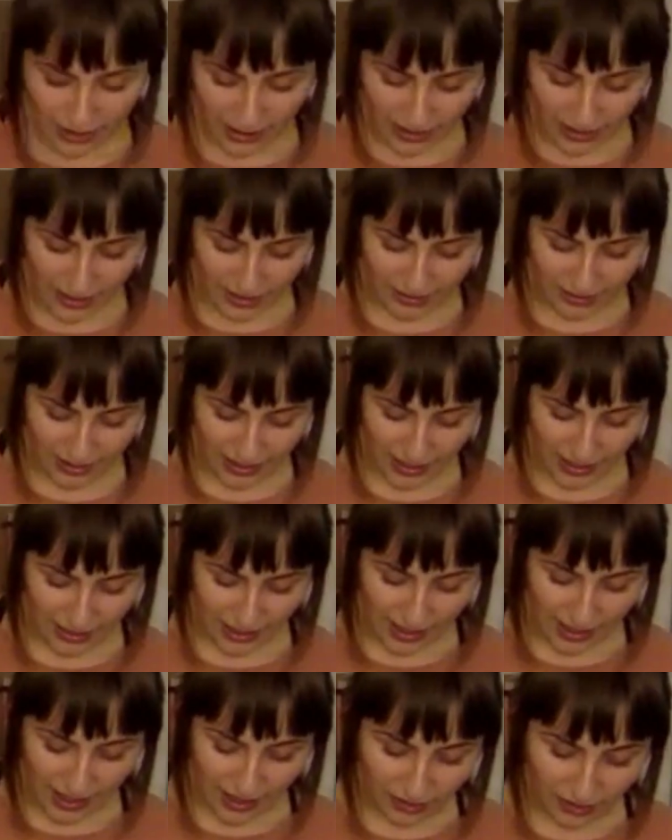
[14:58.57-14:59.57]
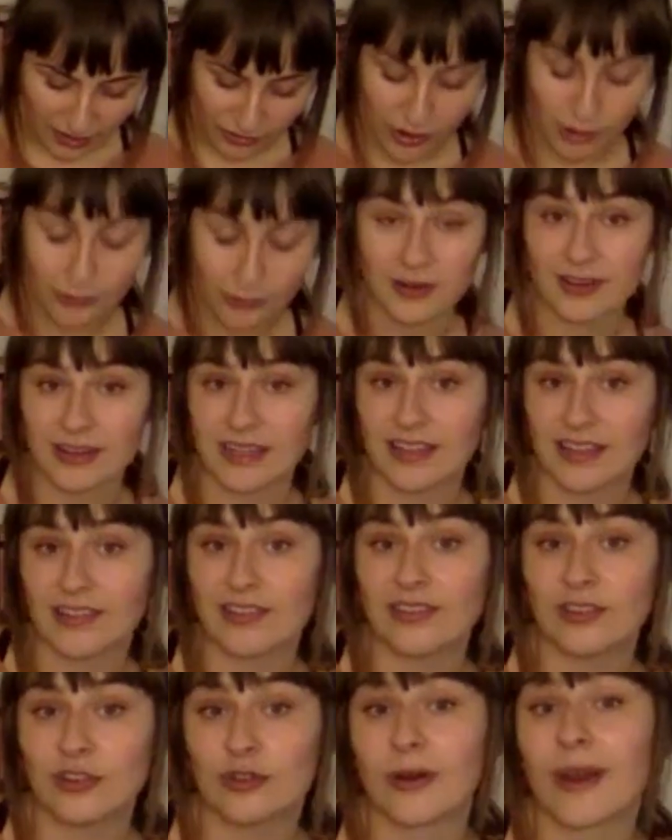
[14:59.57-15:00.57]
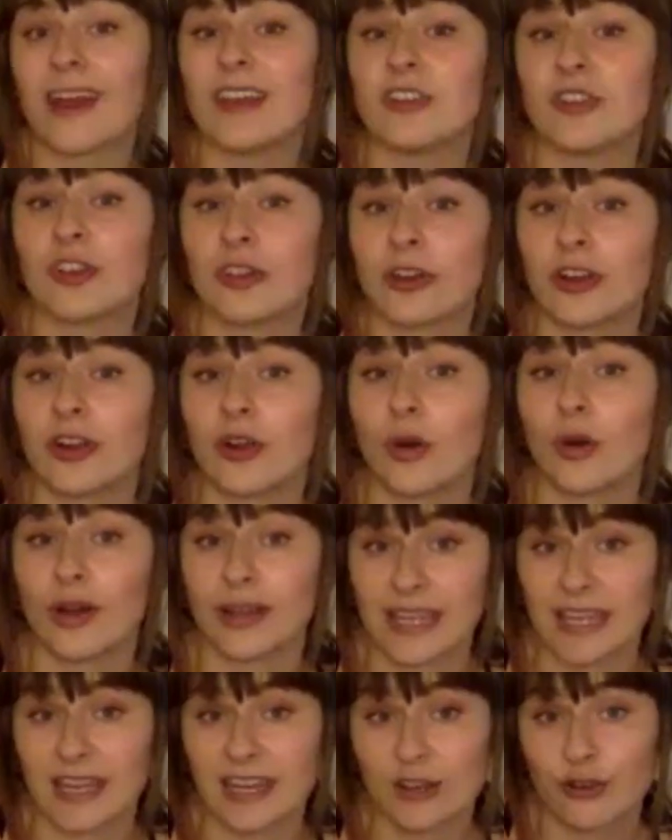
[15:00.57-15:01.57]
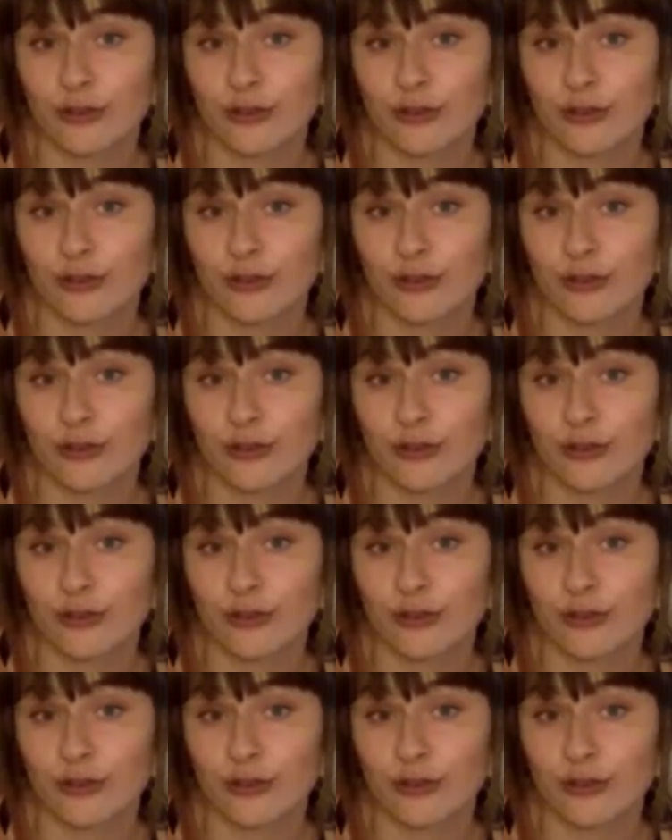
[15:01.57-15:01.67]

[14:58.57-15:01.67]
and a slow-release granular organic